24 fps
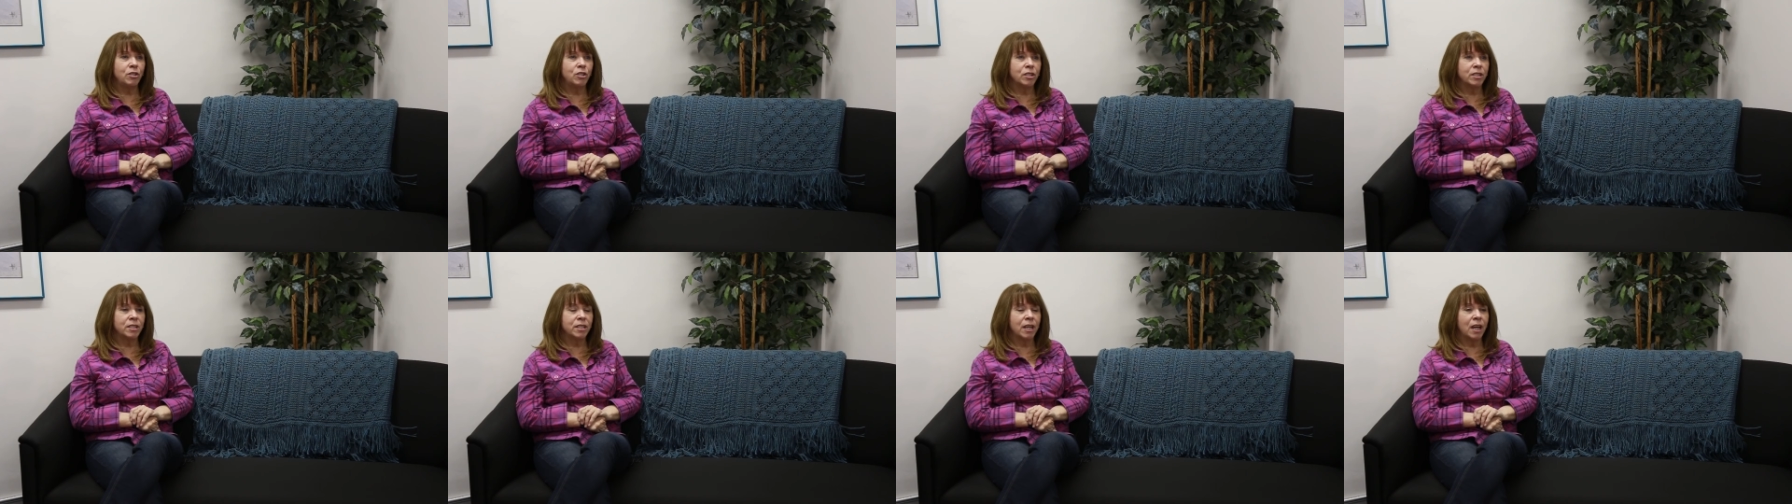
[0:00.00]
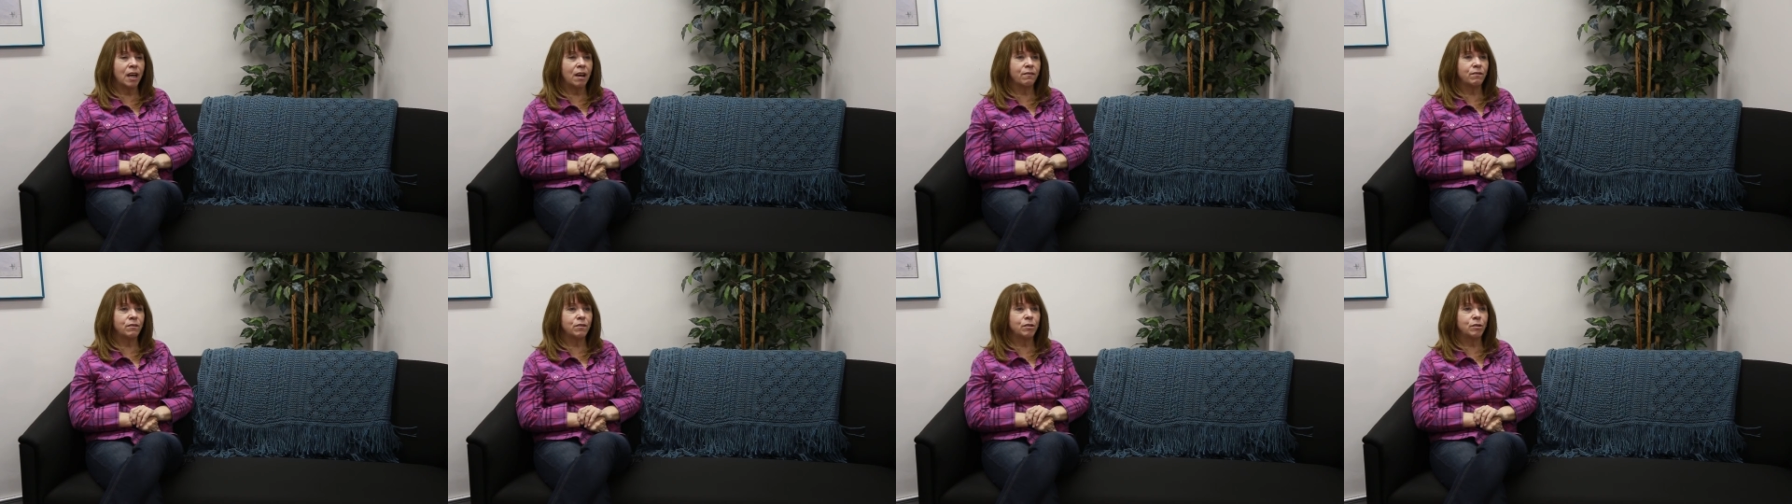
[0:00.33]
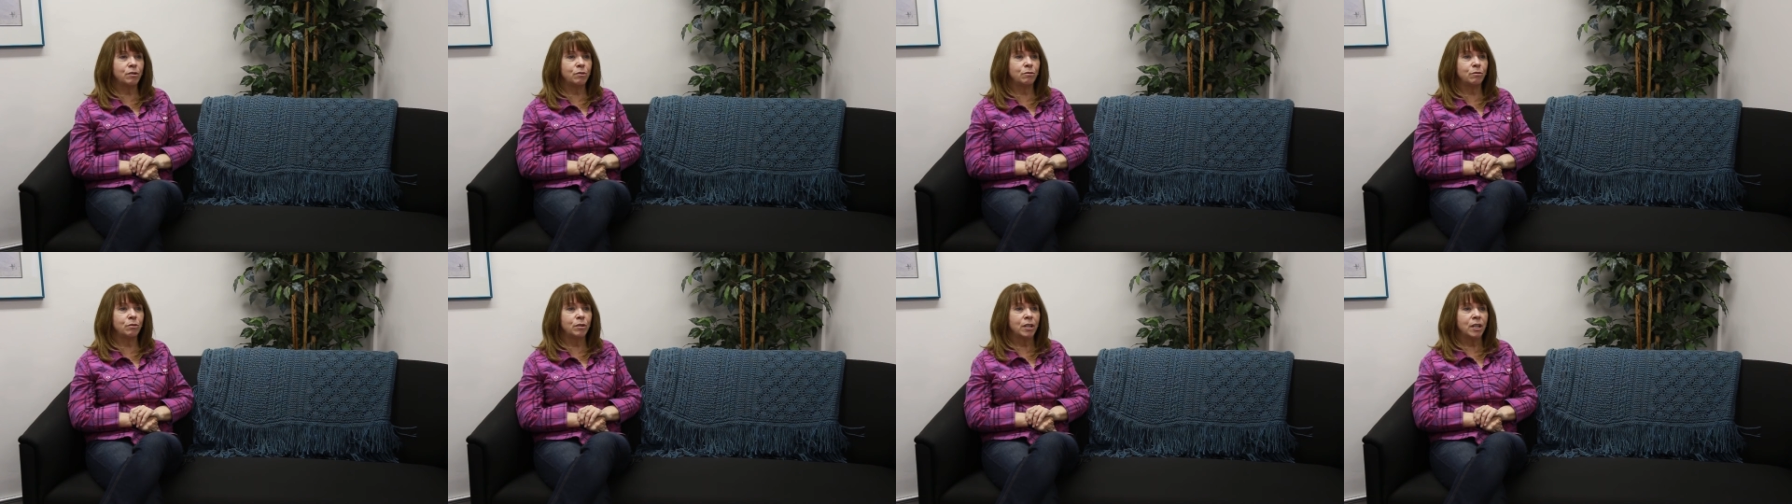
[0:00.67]
just have
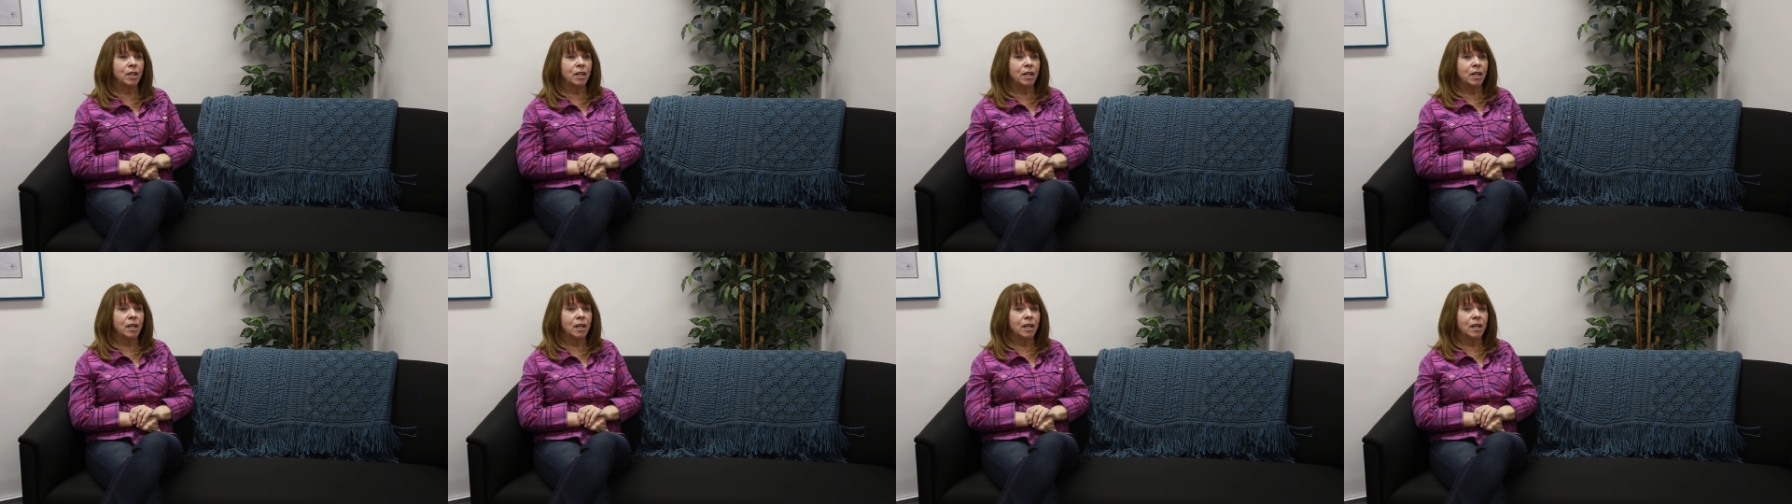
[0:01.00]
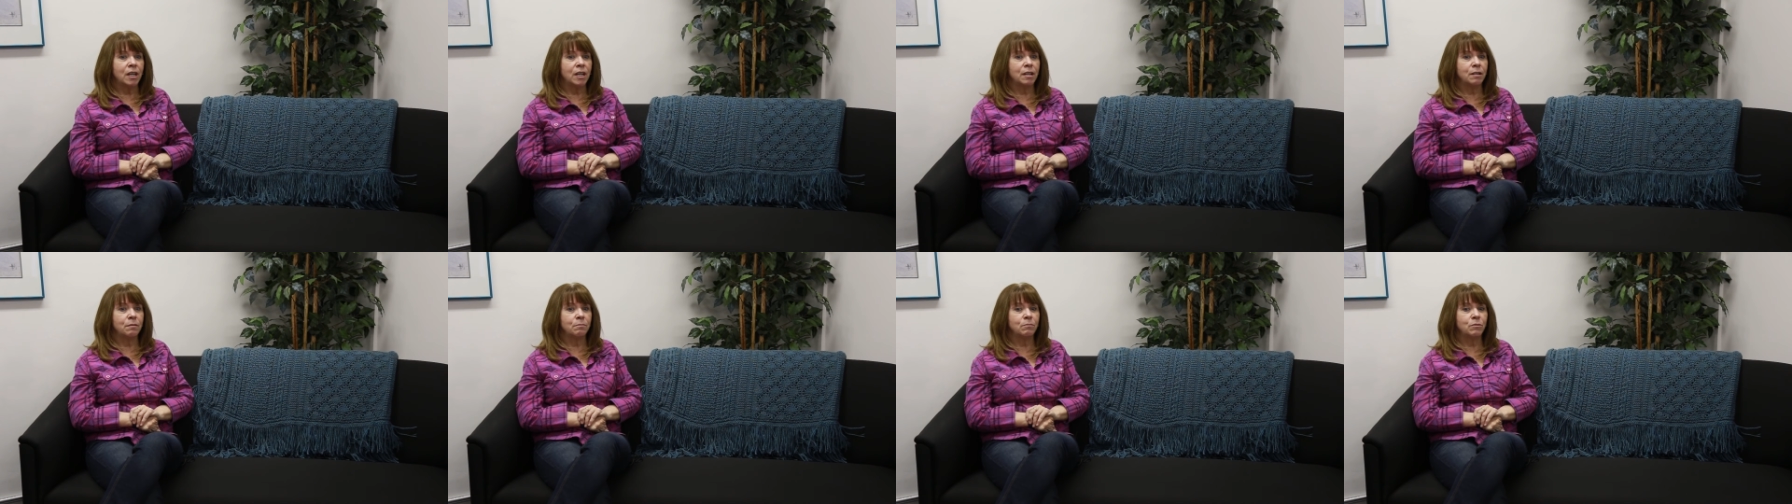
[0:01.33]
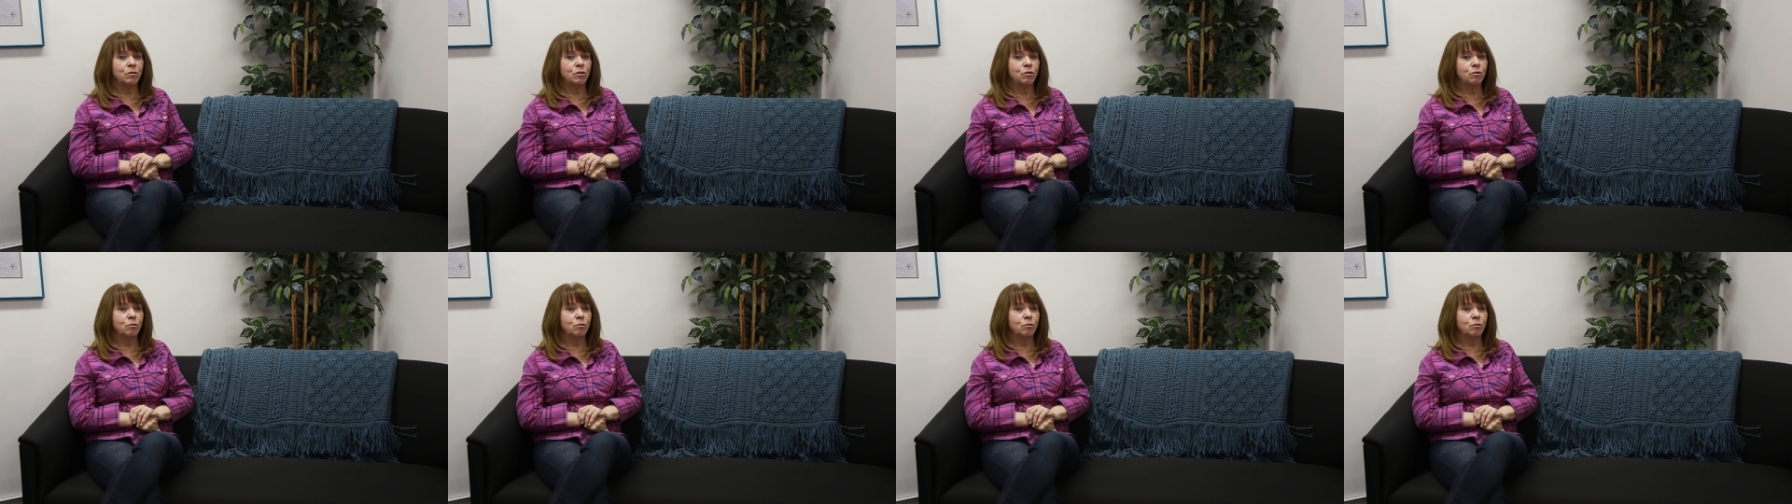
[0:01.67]
to um,